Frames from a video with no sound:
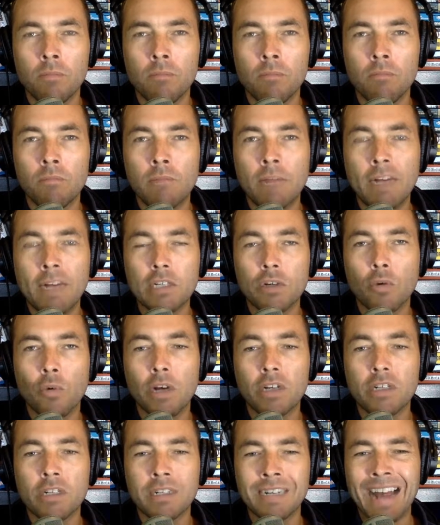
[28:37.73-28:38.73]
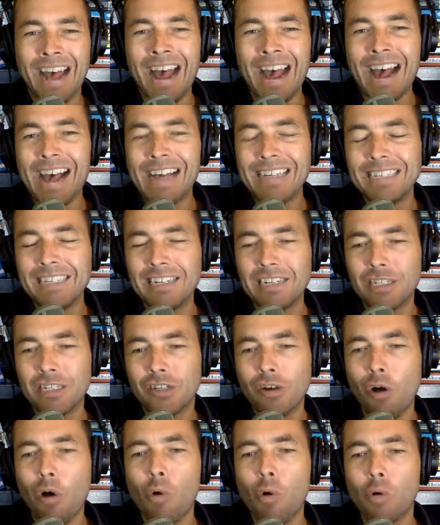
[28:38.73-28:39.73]
Next question. As an
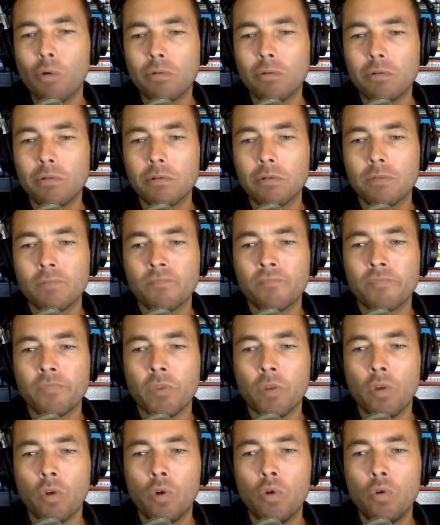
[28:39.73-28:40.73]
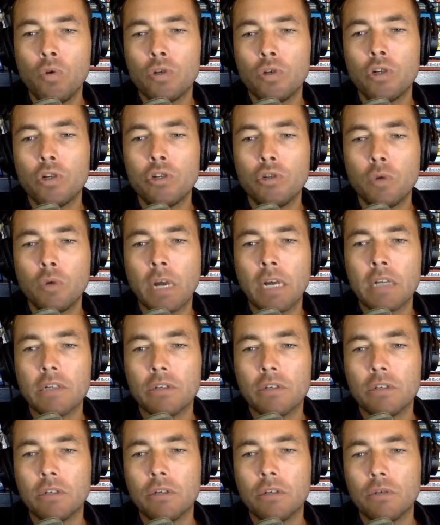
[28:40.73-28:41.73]
adult, who should you
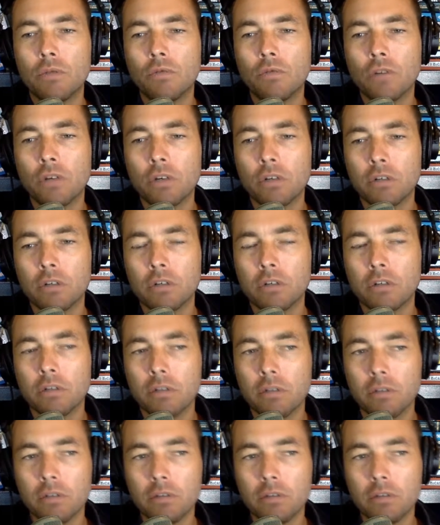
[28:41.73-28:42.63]
answer to first?